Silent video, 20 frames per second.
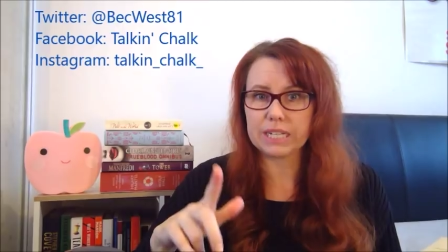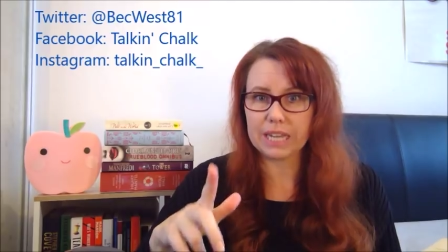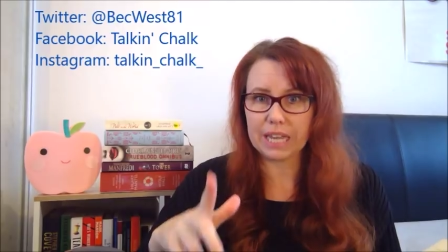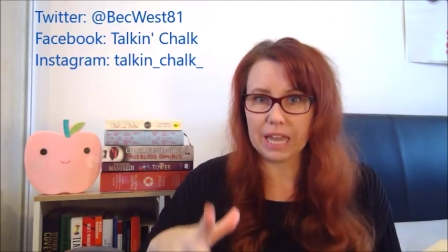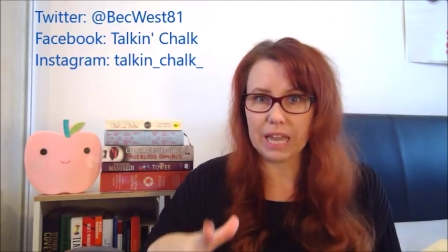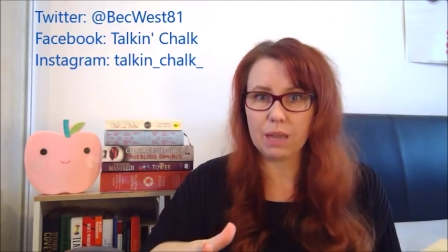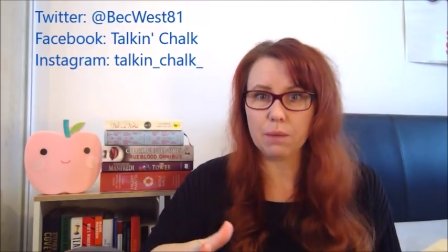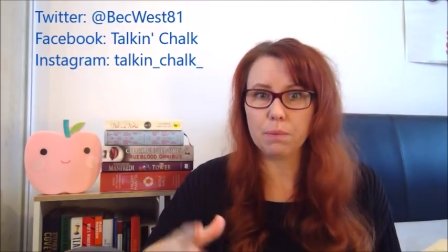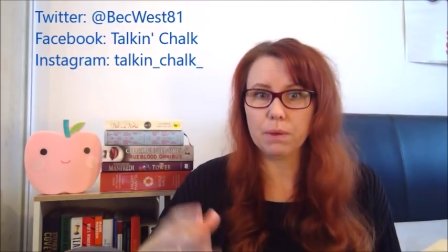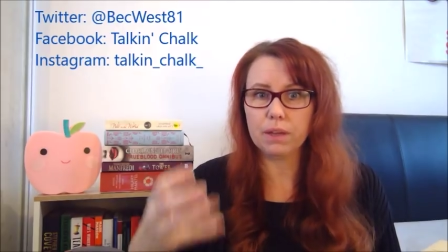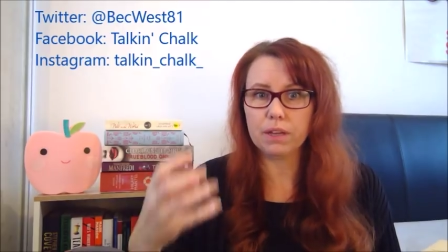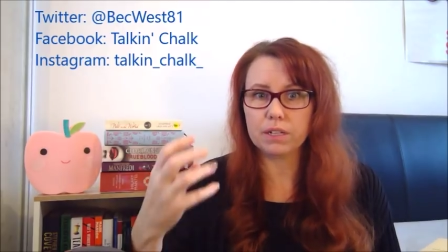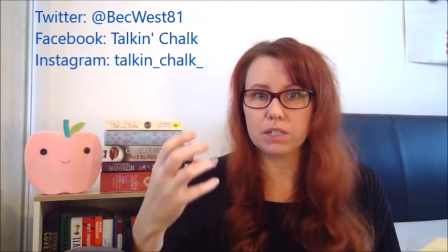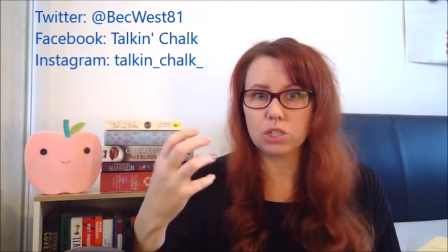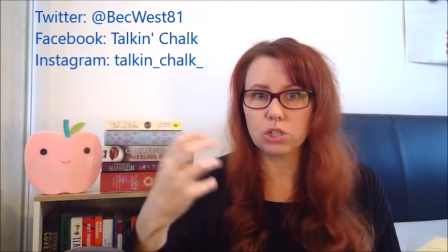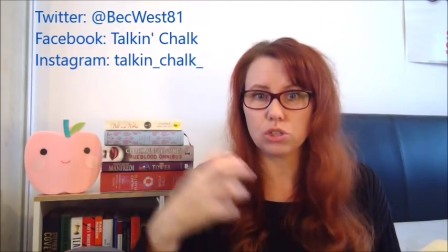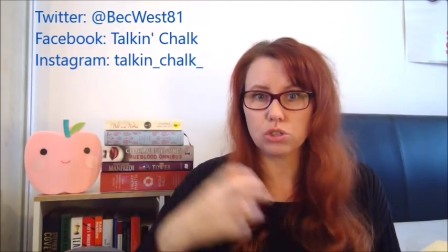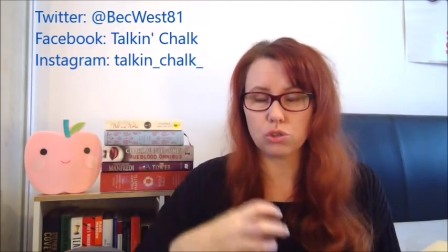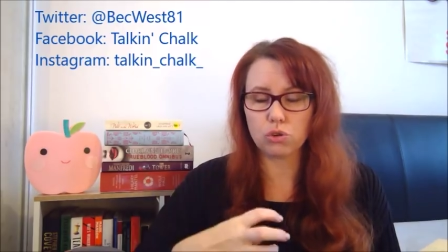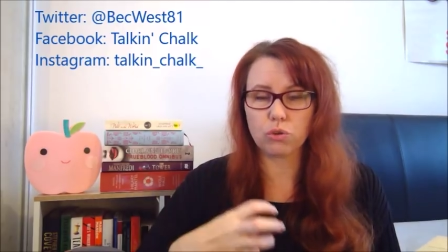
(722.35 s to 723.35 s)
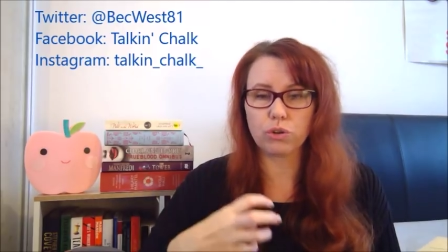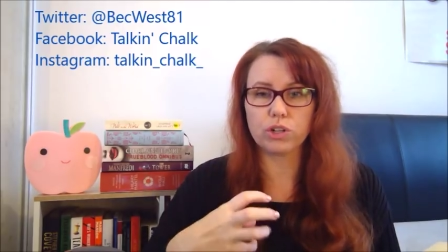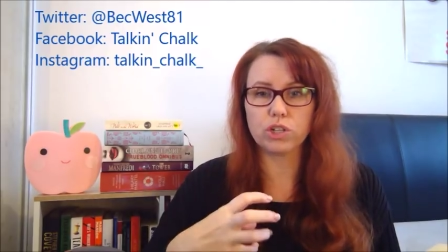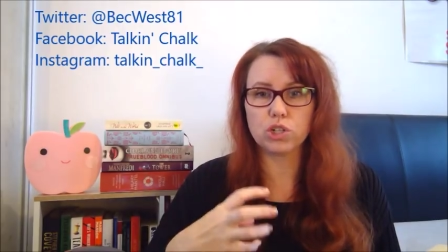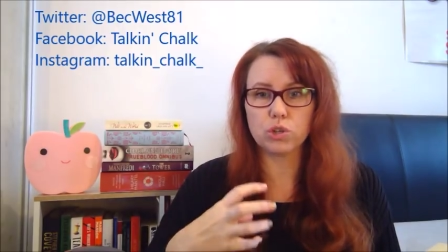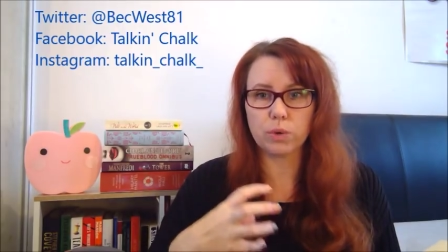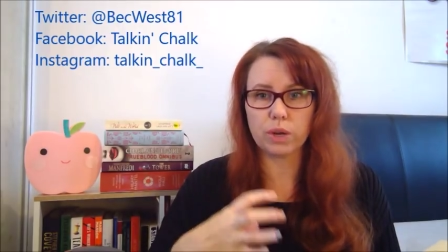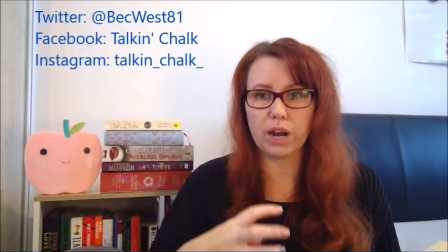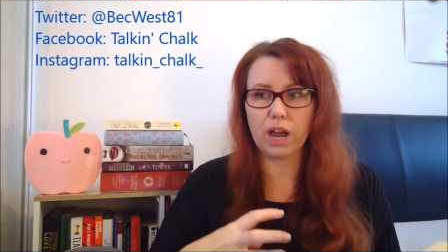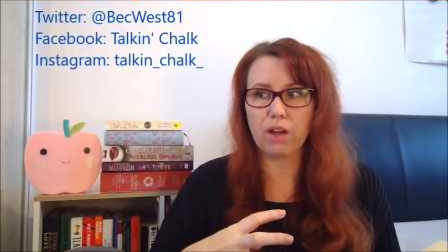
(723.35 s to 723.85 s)
to keep it to store
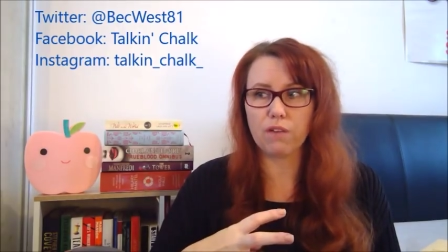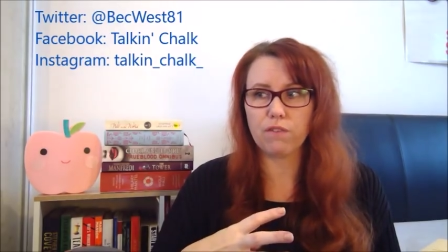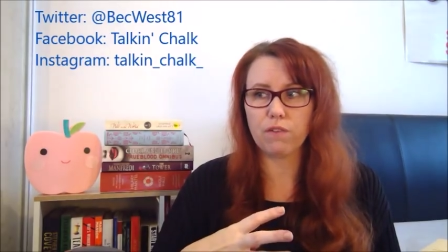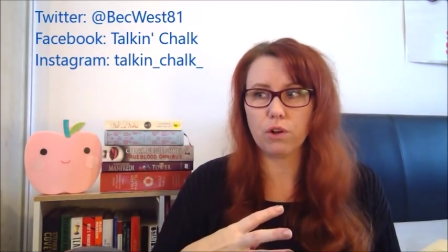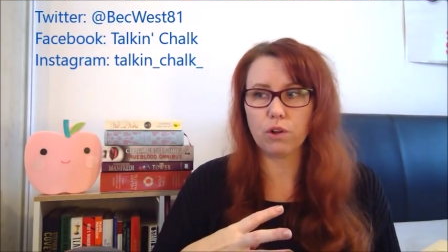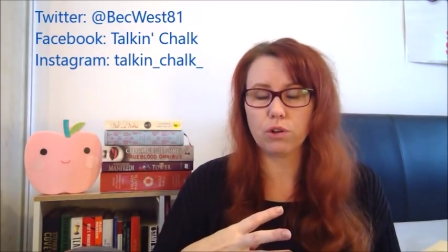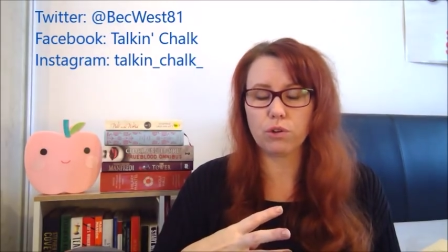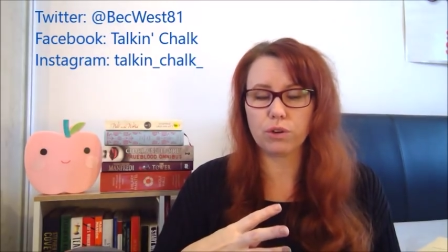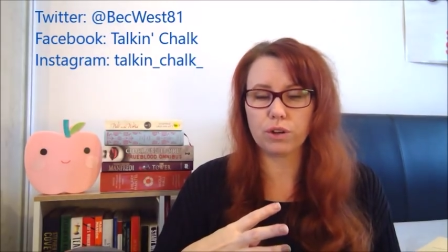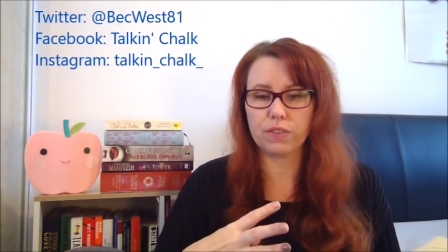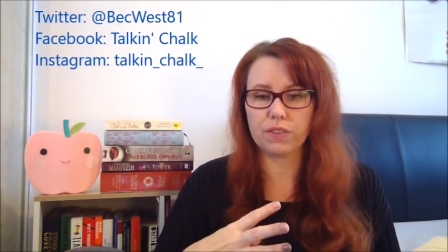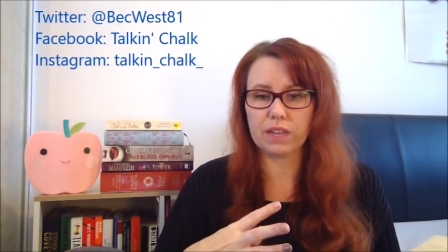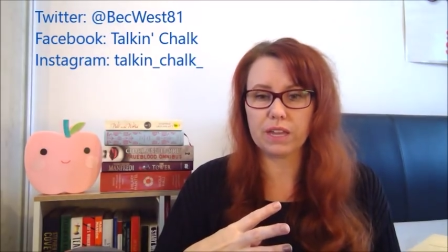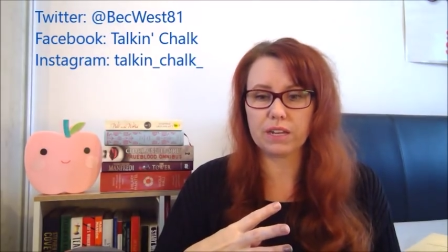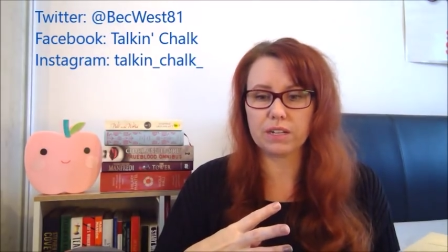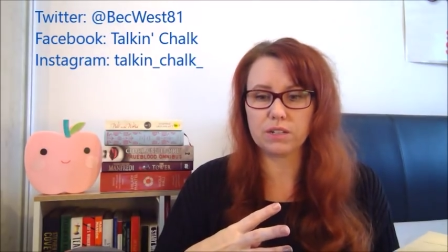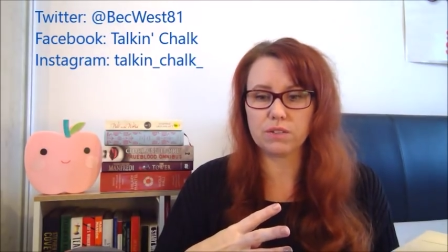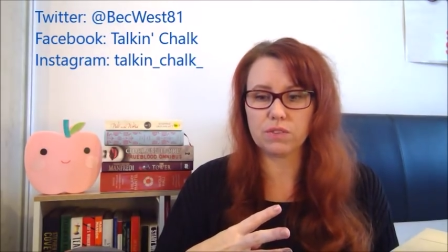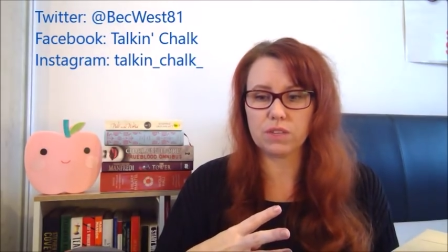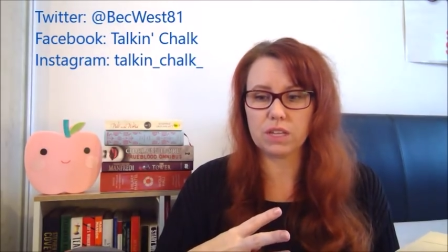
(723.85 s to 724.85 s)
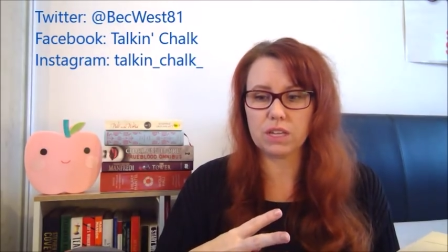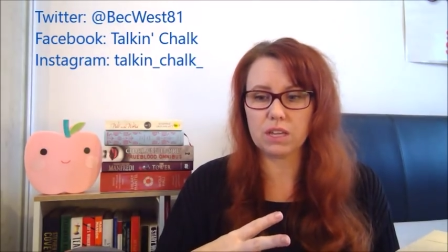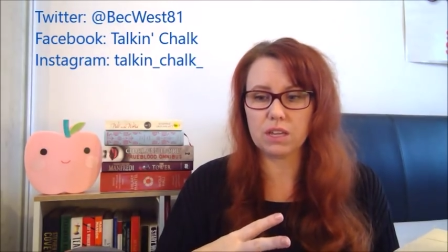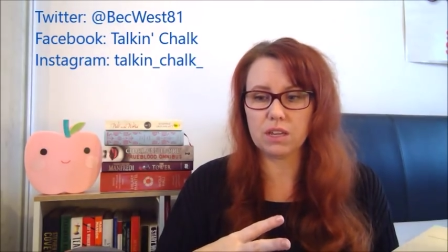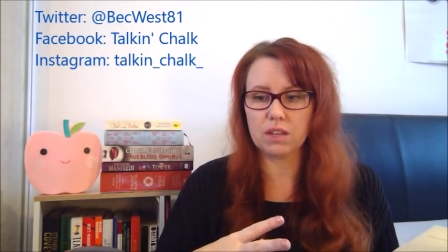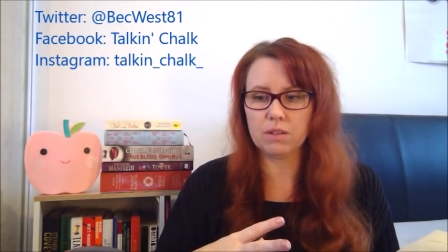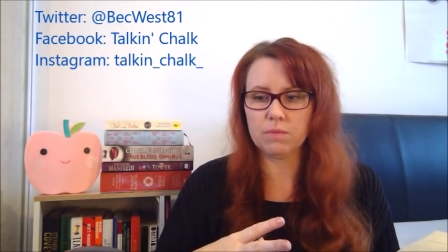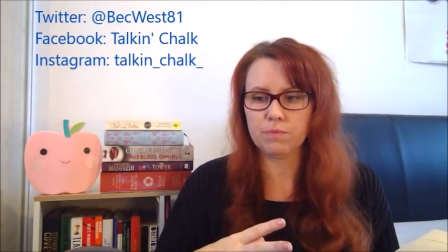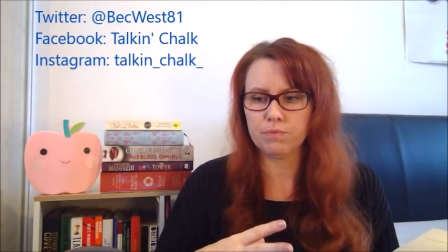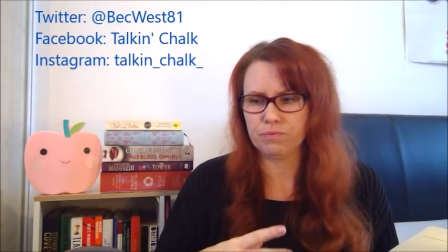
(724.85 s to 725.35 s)
into an art folder at the end of the
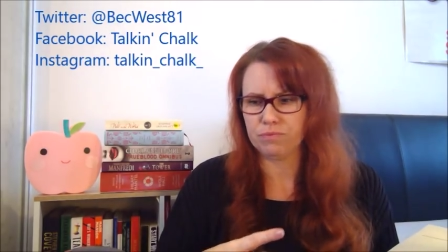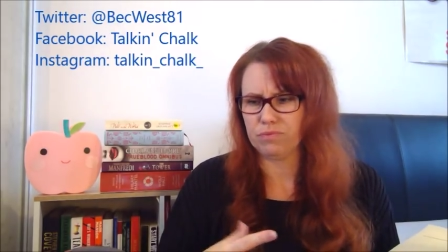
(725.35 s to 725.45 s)
year.